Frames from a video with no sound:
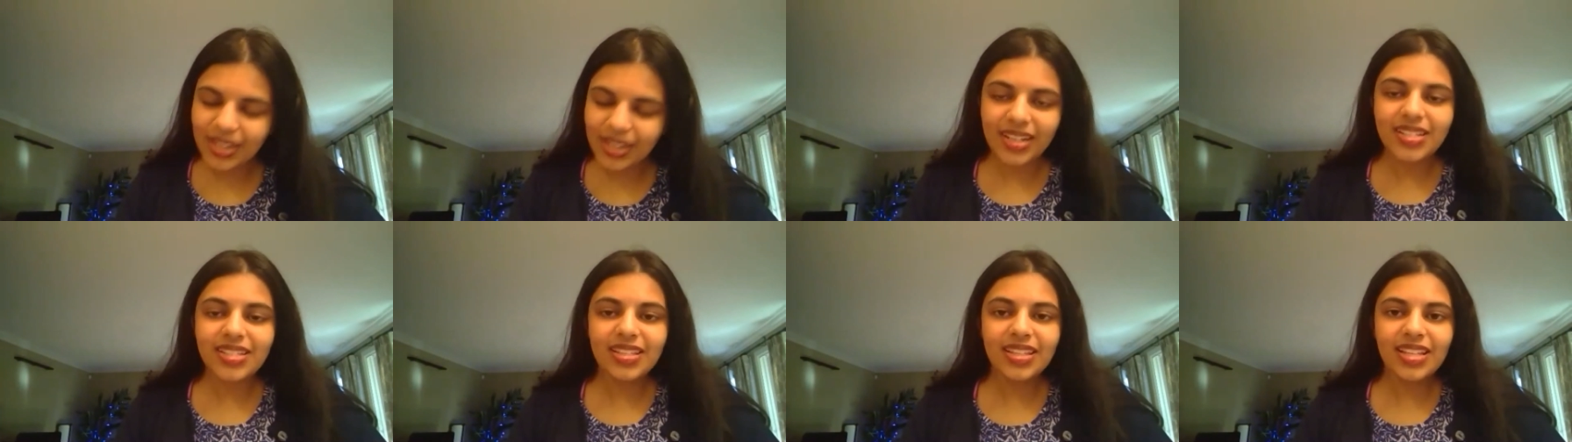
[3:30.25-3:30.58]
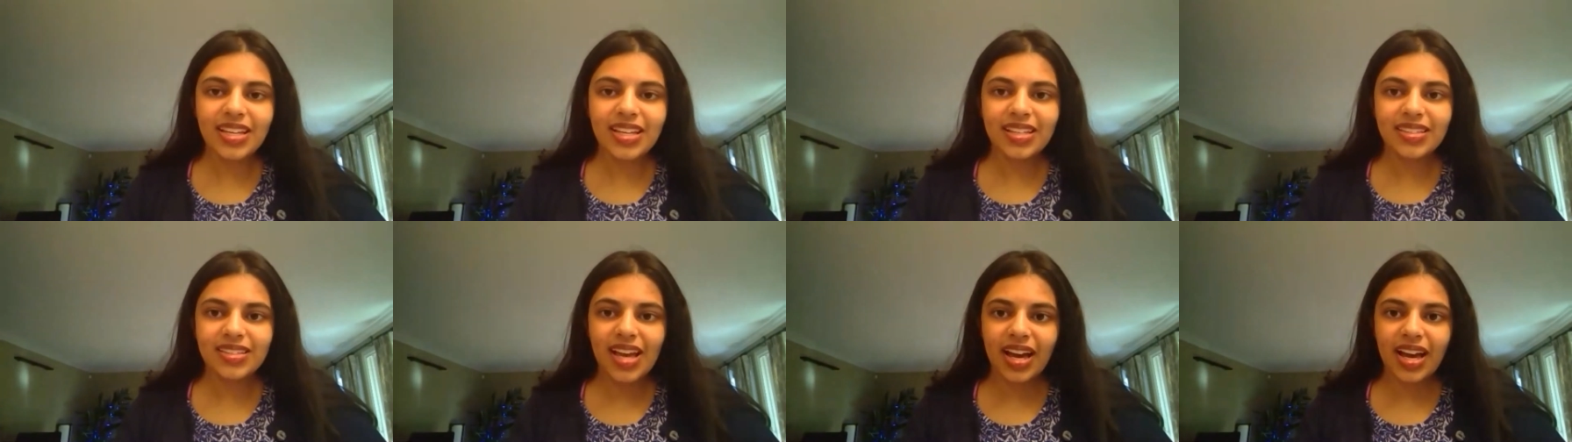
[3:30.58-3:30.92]

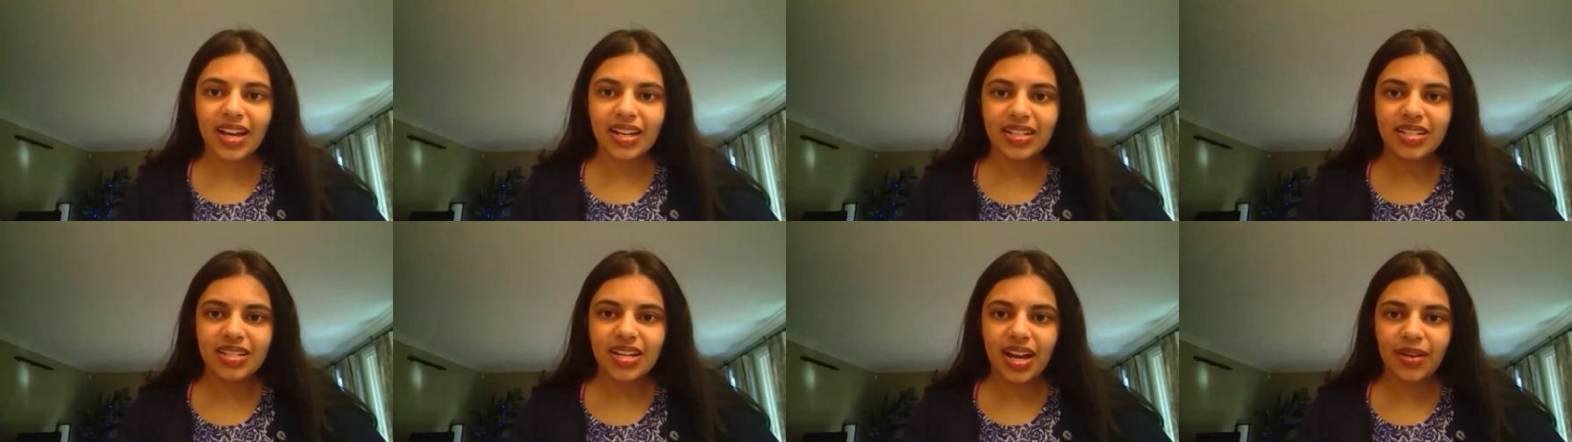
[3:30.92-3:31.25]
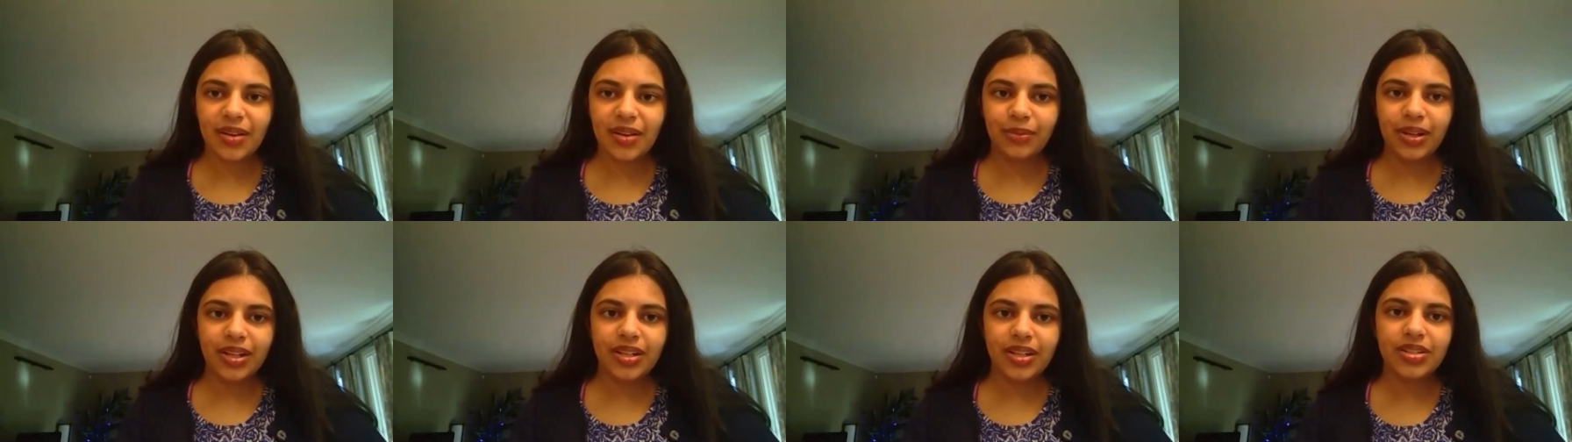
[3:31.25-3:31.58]

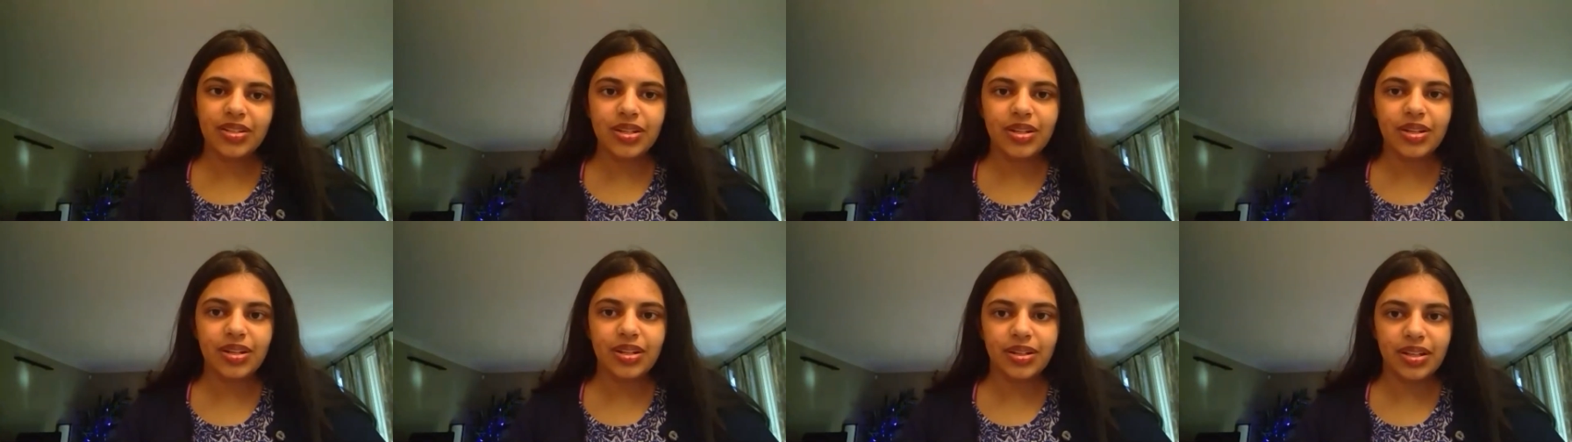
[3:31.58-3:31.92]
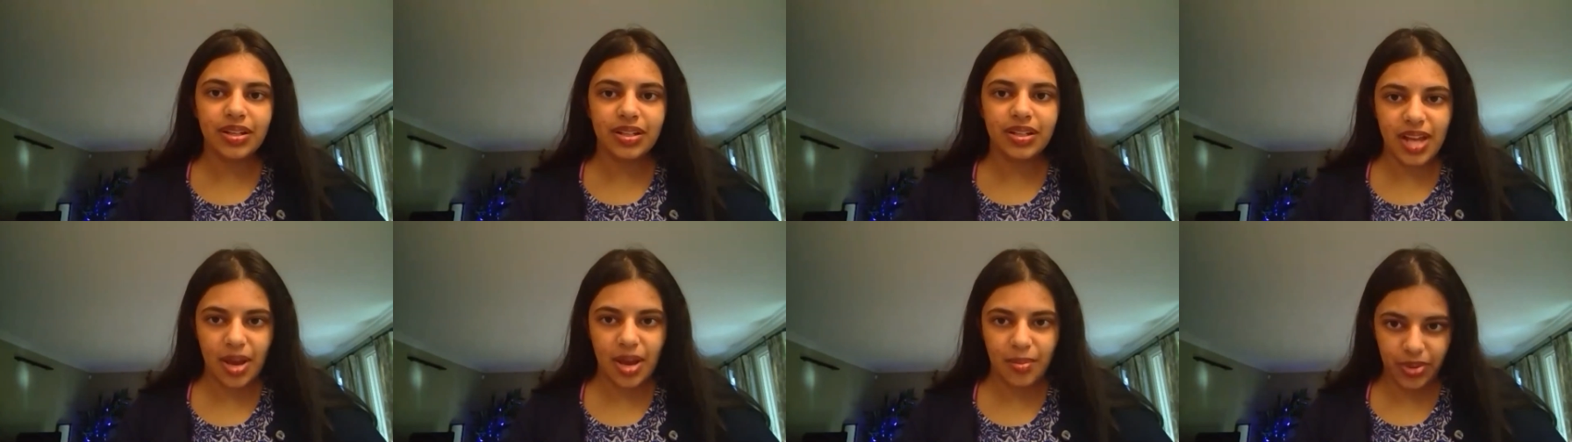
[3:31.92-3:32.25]
is her
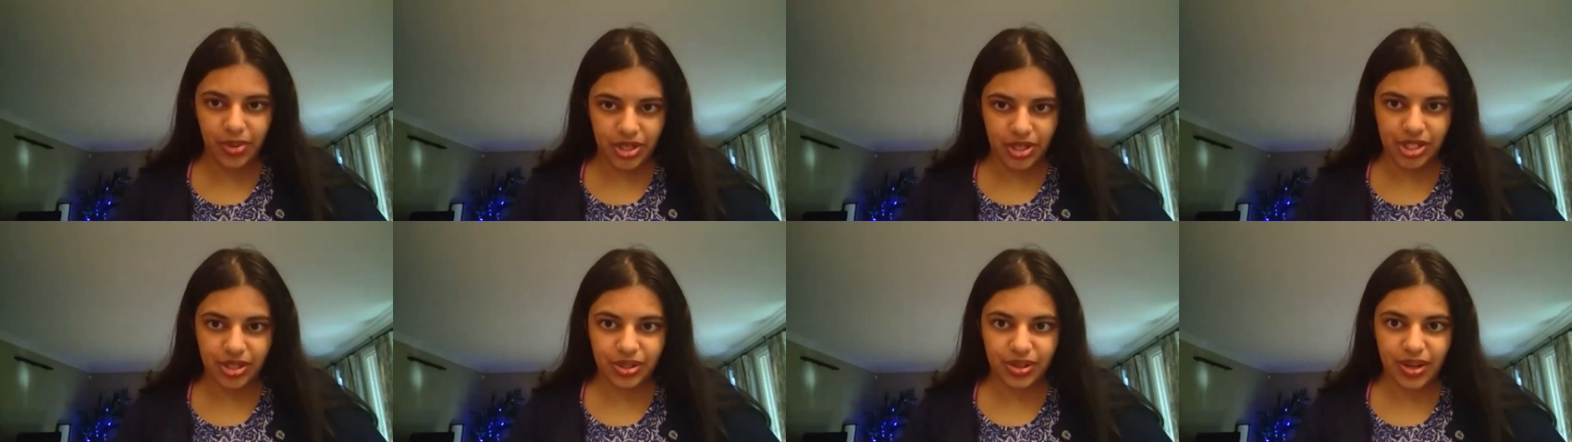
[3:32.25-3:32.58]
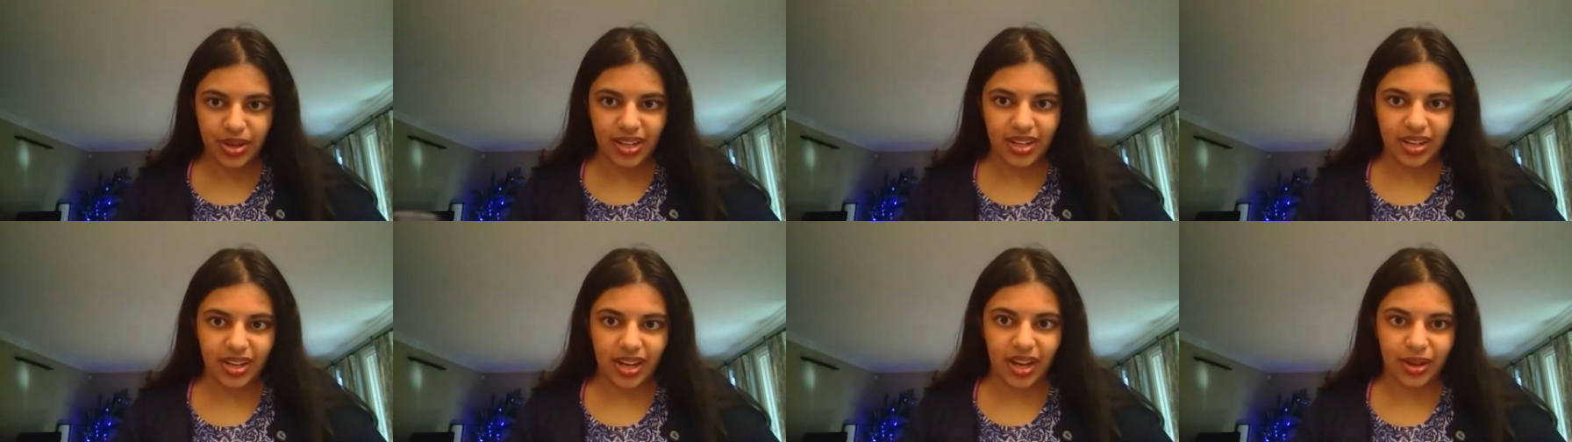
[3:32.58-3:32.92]
temperature
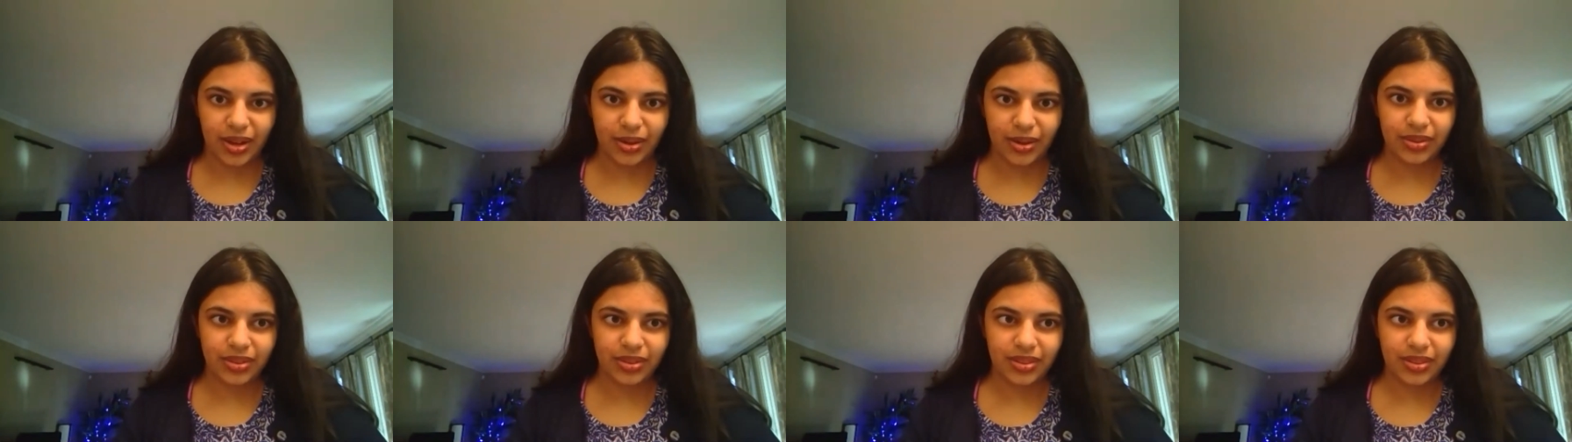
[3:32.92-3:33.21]
right now?